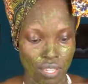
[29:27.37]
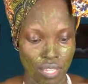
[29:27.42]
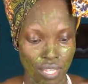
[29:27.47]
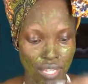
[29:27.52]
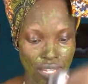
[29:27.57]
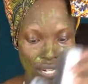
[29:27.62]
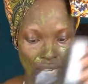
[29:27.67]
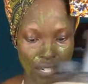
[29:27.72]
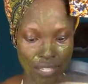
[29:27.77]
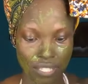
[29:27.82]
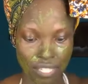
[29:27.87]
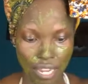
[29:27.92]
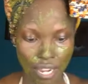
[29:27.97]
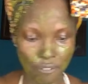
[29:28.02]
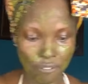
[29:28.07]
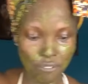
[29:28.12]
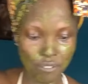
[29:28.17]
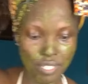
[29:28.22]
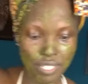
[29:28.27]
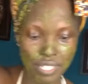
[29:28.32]
And I
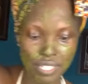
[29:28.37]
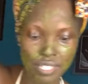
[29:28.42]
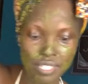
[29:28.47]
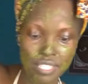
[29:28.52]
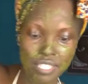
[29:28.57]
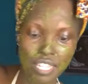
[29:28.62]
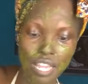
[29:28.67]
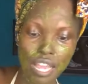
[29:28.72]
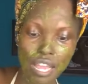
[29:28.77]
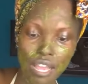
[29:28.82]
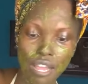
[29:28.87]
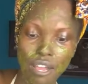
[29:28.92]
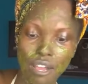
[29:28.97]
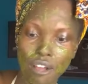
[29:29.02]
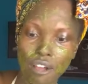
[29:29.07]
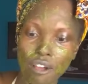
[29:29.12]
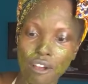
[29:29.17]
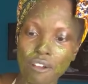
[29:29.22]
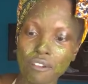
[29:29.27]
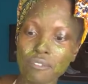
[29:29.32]
definitely can
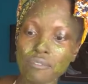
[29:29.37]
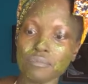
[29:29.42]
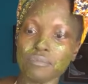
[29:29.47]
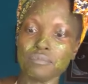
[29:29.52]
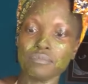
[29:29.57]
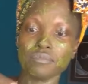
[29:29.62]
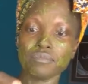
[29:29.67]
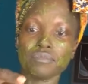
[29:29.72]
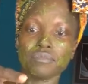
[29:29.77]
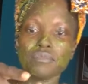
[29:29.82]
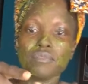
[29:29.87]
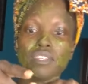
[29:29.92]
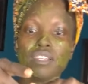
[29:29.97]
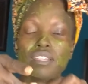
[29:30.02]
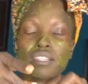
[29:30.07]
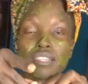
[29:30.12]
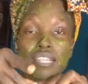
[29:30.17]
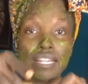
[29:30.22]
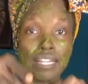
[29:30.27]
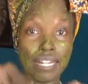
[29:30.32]
tell
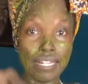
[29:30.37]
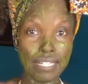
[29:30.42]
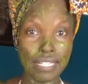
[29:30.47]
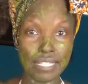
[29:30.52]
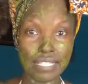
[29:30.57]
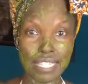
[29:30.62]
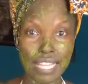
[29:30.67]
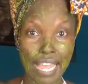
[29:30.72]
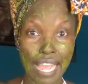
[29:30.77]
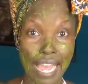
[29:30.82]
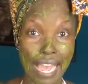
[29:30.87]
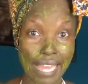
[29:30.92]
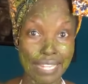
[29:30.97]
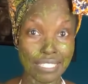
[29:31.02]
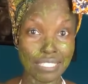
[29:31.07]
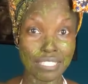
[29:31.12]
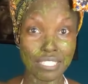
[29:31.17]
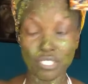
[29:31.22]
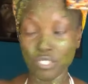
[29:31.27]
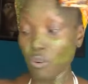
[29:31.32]
that I need to
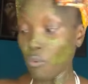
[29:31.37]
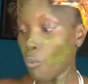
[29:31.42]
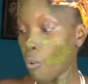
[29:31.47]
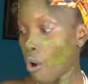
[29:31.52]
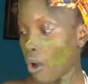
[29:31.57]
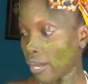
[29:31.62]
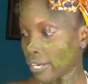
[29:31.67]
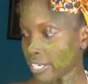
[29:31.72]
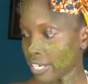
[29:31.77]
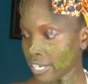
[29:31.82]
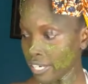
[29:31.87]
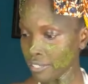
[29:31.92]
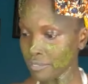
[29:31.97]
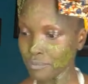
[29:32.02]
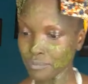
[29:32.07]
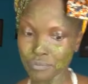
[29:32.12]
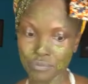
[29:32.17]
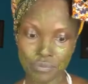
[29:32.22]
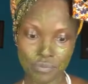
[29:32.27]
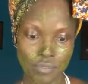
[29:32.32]
add a little water.
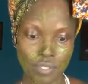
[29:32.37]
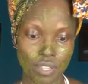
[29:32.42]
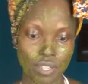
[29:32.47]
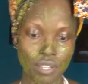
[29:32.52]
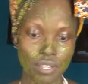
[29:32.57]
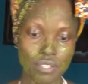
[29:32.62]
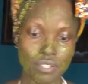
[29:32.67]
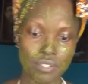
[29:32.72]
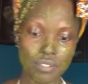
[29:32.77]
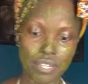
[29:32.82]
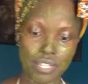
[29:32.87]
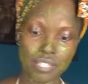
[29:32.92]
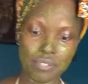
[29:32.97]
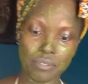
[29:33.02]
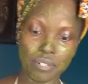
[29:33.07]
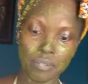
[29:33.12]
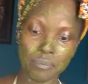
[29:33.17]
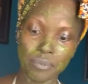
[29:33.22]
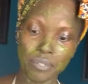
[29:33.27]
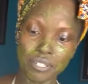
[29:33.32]
So that's what
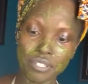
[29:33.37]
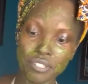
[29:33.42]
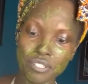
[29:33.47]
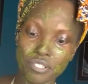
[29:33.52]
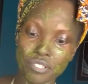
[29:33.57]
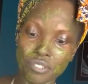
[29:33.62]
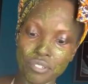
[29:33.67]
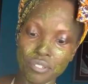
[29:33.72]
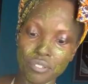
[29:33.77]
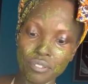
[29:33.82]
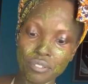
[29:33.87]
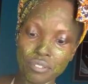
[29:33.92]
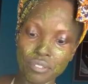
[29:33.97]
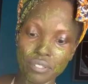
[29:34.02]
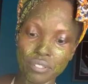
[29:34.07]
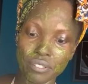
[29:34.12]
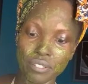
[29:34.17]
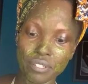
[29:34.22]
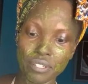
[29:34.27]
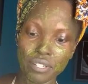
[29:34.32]
I'm gonna do.
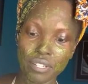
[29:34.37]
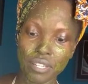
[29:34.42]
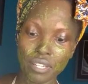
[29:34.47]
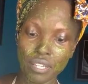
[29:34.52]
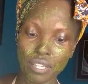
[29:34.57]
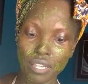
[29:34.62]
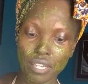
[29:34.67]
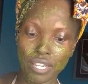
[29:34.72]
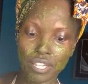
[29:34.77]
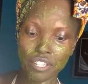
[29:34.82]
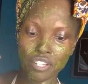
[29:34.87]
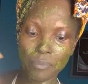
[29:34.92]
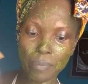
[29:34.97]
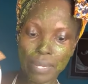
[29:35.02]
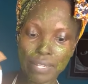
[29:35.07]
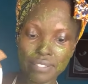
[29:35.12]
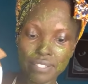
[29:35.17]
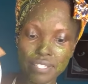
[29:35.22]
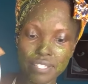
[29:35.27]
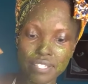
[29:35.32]
And you're
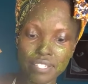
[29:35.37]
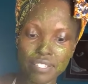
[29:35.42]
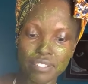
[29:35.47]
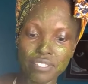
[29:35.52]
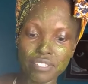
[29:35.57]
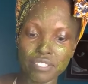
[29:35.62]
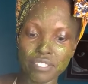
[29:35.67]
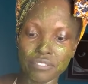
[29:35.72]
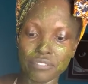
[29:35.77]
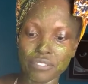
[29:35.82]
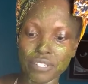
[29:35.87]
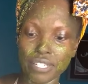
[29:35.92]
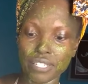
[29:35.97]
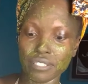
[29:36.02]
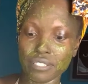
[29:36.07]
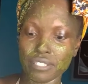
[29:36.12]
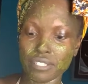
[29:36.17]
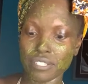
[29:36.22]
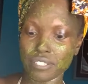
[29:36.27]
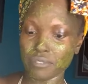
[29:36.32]
about to see the
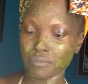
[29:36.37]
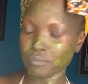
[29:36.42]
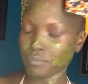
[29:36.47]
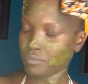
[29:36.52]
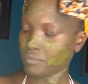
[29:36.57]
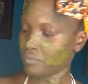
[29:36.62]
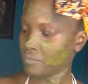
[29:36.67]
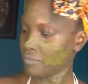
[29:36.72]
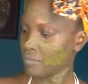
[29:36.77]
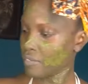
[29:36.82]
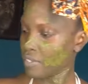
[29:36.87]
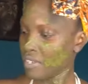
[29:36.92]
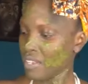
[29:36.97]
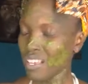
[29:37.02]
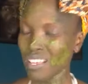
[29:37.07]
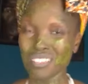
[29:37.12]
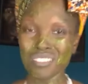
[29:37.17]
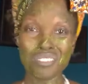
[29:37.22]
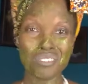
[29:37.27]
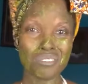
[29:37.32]
difference.
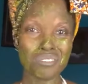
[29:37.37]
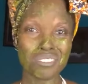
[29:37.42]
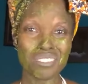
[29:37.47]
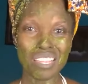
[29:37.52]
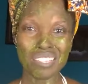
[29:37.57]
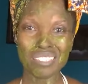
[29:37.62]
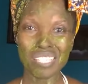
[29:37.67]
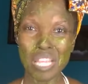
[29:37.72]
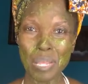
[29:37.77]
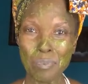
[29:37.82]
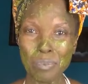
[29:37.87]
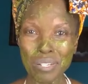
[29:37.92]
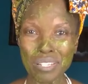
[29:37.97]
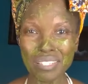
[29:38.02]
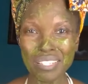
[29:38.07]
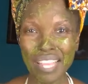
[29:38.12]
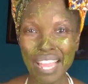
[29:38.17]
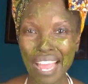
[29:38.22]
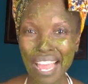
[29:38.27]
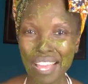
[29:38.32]
So
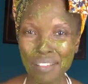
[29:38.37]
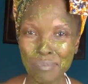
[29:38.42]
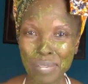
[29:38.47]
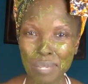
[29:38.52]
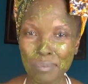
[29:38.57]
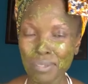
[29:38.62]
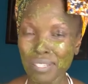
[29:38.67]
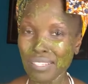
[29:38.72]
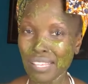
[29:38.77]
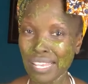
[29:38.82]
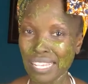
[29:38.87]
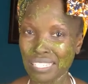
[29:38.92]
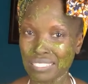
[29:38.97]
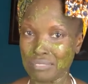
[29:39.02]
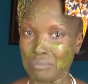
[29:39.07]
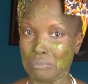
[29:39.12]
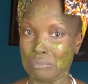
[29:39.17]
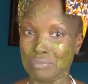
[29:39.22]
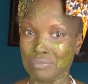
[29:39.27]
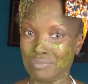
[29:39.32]
typically I add maybe like
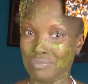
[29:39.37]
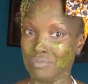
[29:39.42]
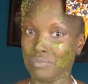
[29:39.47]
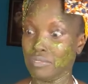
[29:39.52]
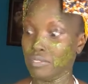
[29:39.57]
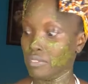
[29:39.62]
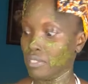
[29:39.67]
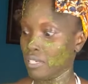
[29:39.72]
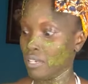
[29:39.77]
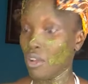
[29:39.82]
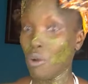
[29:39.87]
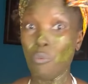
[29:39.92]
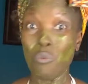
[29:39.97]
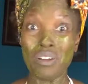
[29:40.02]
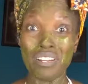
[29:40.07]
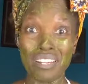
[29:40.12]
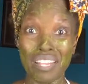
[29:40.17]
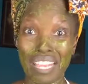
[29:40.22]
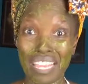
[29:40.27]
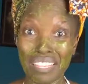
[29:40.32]

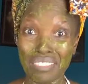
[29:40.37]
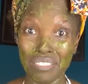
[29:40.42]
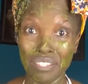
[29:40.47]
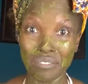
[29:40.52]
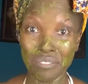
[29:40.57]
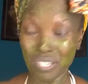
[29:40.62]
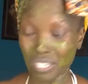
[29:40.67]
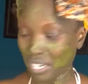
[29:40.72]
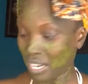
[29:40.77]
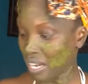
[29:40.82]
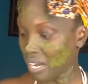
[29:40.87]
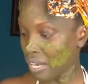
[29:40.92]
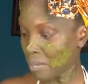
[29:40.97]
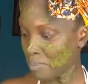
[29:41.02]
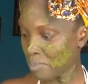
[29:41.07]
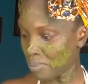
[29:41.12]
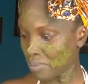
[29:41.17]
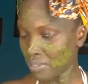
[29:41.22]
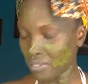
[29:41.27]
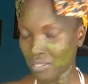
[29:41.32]
1/8 of a cup,